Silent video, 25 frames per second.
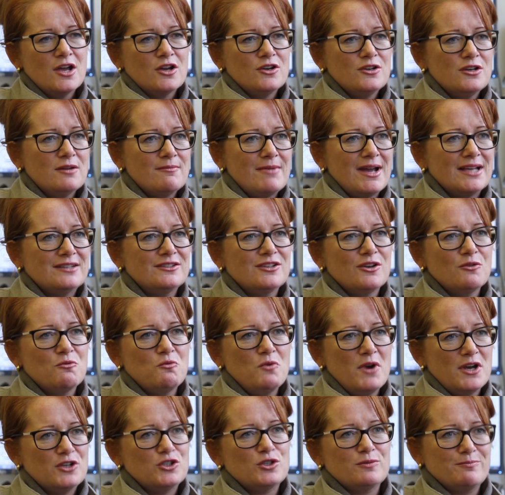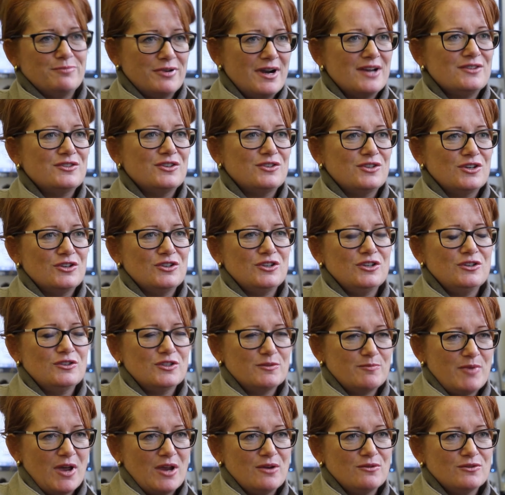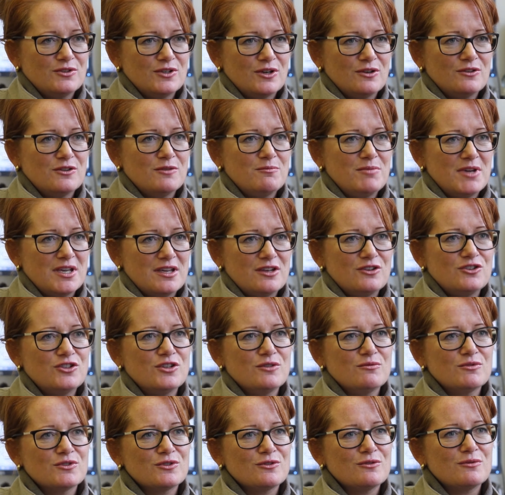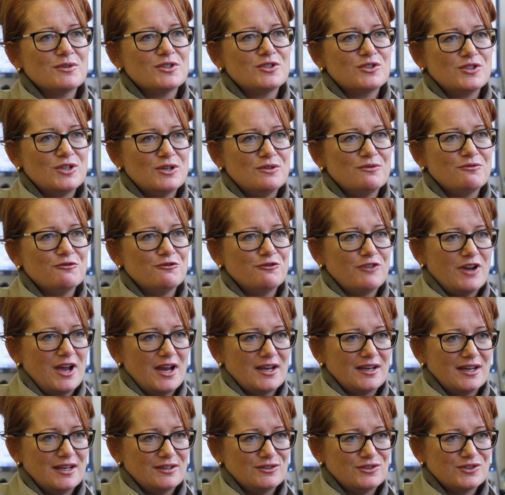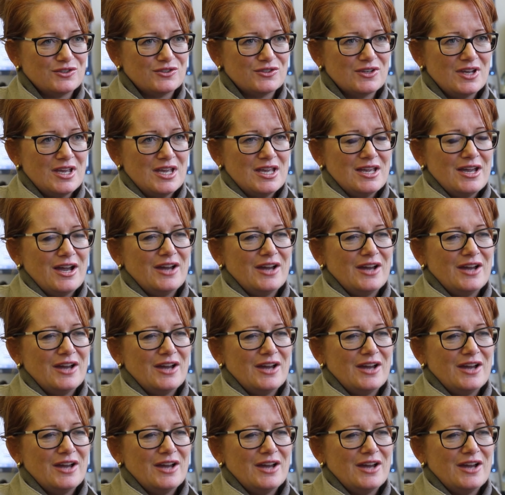no matter which president you spoke to, the big issue was always student finance.